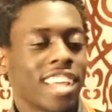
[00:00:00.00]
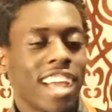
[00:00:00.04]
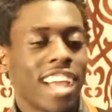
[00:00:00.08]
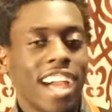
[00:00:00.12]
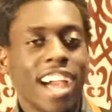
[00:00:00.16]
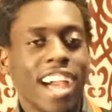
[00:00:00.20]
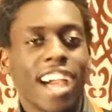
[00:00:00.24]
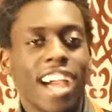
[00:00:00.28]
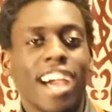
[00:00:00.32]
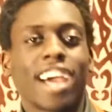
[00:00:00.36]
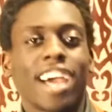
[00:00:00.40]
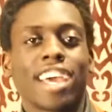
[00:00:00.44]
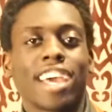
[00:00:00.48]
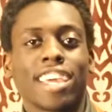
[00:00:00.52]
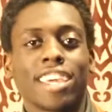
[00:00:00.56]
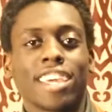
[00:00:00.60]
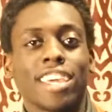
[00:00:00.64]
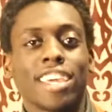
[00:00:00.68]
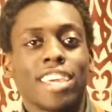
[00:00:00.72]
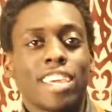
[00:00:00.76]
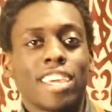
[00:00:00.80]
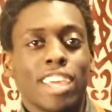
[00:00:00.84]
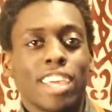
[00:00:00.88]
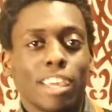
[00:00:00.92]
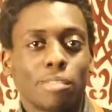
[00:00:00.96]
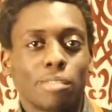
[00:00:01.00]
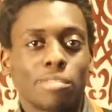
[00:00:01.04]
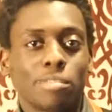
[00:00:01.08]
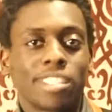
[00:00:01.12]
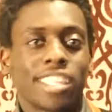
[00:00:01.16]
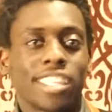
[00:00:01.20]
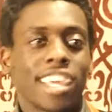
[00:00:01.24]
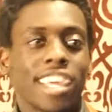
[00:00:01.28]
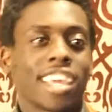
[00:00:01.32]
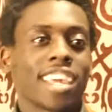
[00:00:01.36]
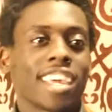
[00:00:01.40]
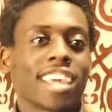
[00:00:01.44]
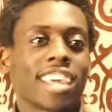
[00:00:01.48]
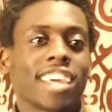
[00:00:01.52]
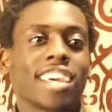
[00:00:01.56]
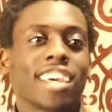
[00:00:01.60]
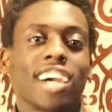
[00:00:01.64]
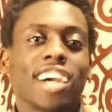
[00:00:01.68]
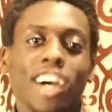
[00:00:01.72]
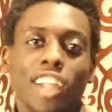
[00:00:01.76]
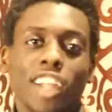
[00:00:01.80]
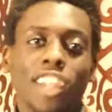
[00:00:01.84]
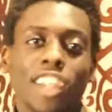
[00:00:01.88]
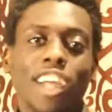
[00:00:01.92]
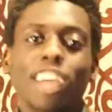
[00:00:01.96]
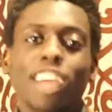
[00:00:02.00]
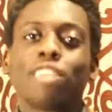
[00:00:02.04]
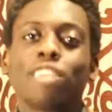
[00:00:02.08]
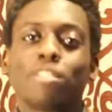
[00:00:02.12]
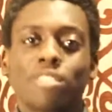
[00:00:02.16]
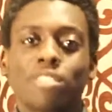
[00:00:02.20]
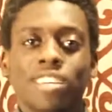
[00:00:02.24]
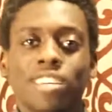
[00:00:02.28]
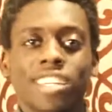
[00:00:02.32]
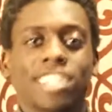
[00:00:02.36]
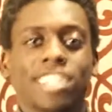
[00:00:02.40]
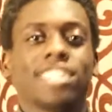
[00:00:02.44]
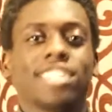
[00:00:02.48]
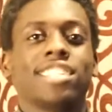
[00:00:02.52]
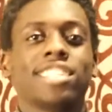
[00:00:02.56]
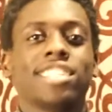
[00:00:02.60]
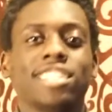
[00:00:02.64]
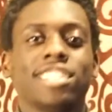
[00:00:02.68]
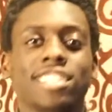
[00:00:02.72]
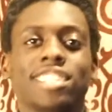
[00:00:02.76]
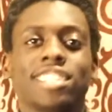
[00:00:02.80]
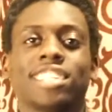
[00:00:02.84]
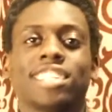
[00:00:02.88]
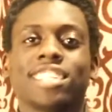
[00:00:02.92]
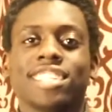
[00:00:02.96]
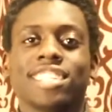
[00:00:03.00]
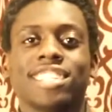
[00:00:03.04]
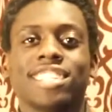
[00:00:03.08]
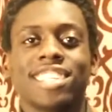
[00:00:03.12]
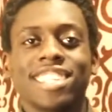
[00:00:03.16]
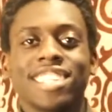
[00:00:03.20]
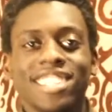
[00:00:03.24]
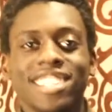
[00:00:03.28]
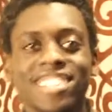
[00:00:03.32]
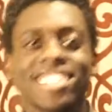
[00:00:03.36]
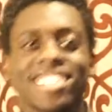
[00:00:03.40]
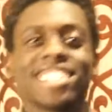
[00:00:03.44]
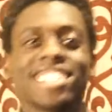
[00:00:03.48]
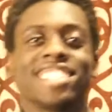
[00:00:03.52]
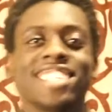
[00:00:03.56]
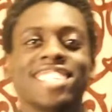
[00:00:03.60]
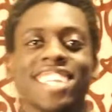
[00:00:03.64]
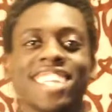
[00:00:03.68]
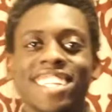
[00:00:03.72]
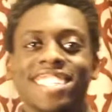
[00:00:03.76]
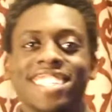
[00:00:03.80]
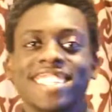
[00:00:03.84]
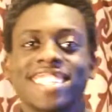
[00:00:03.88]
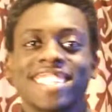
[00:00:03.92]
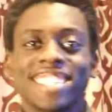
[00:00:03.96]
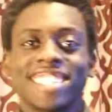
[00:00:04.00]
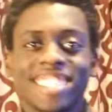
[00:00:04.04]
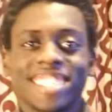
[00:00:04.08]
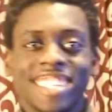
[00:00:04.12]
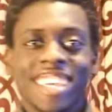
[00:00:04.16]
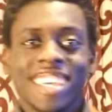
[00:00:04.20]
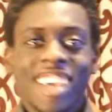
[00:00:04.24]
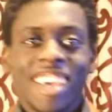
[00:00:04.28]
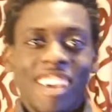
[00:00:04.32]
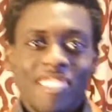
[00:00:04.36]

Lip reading: I am saying a lot of words to continue the sentence,